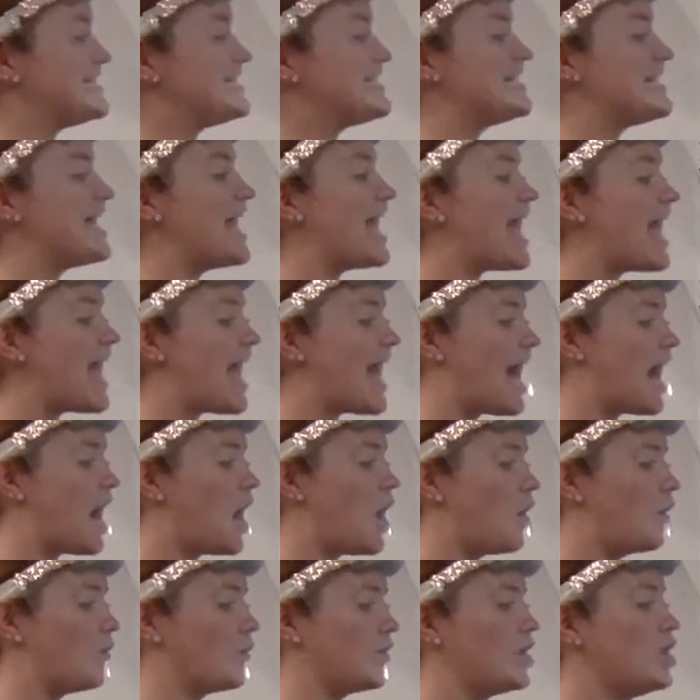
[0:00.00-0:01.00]

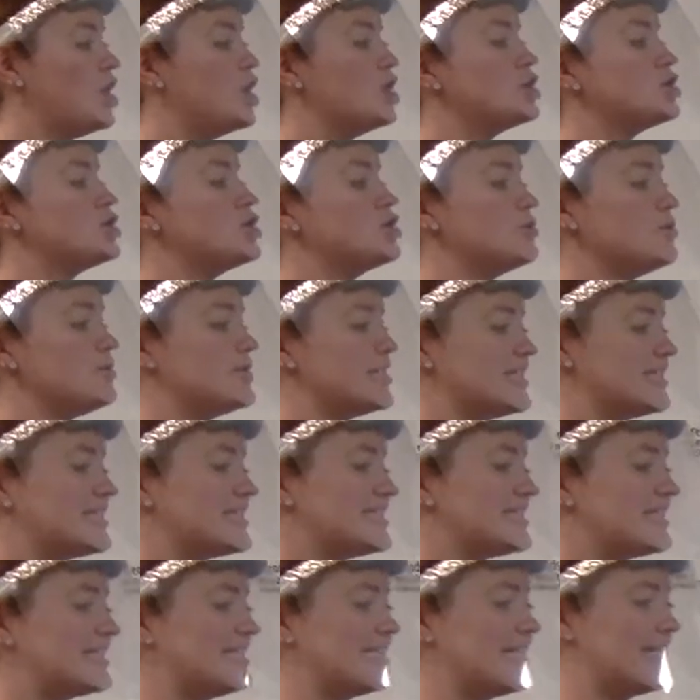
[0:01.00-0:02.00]
down to the
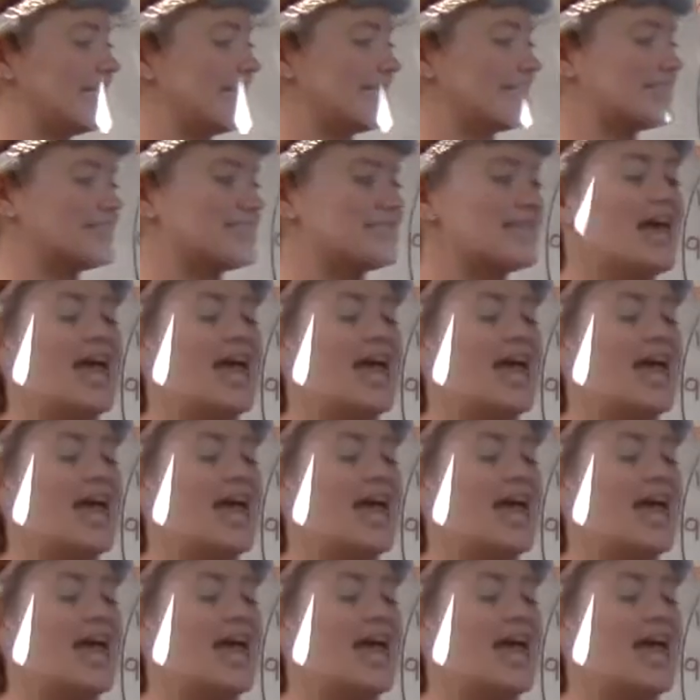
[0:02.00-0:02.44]
6.